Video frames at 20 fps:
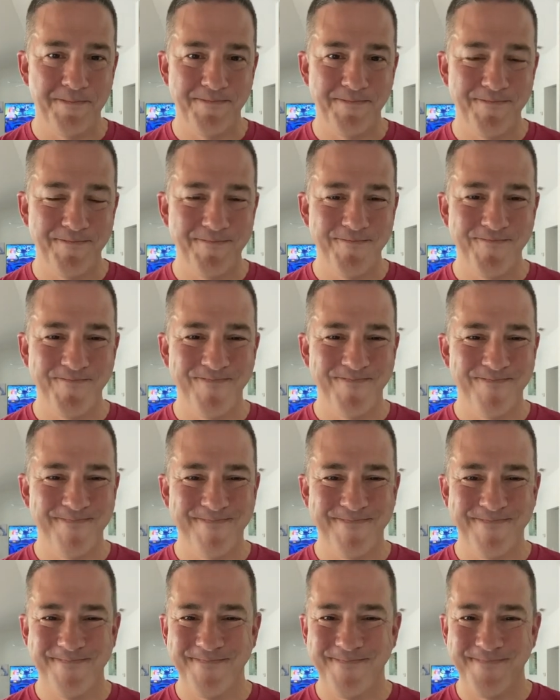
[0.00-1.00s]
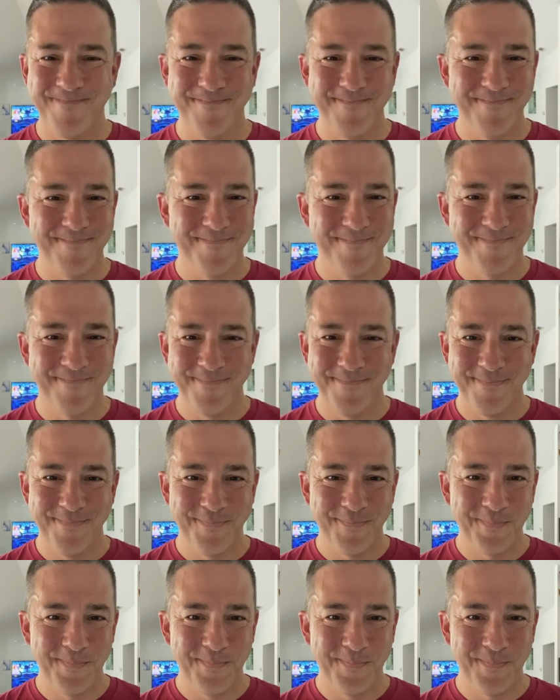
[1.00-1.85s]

(no one is talking)